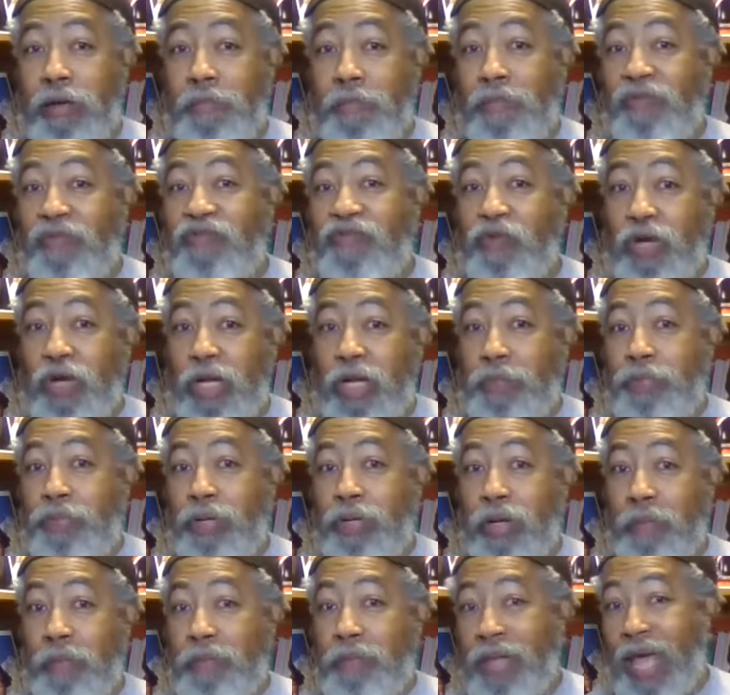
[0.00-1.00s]
before they
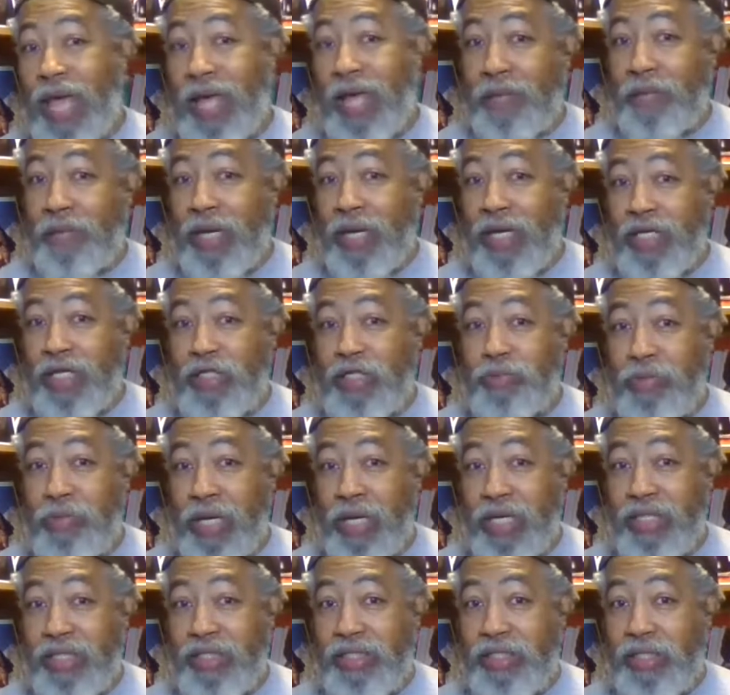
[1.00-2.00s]
put a black man in
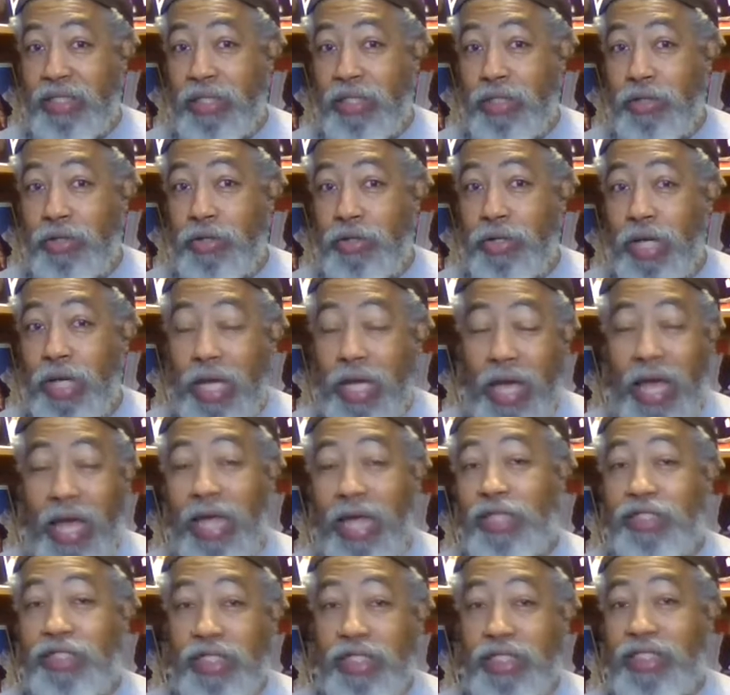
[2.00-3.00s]
space
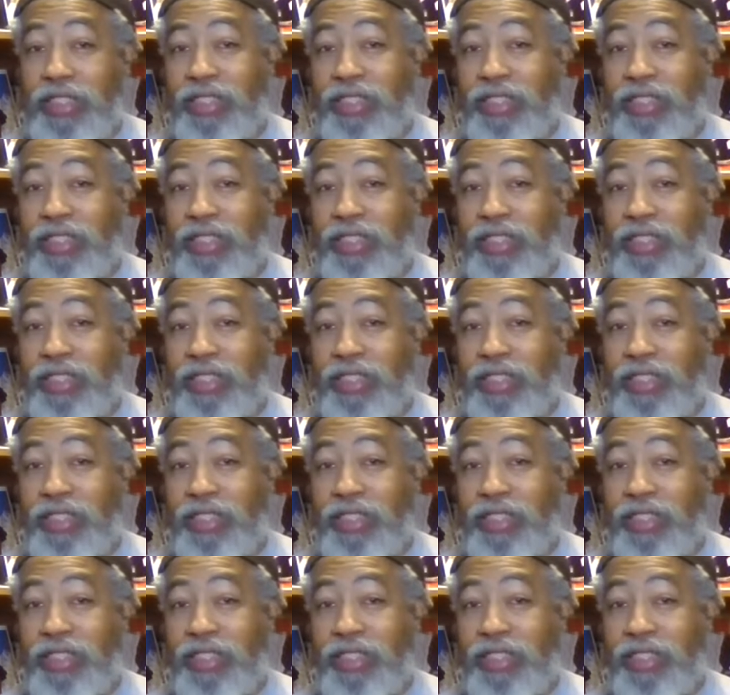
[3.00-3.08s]
actually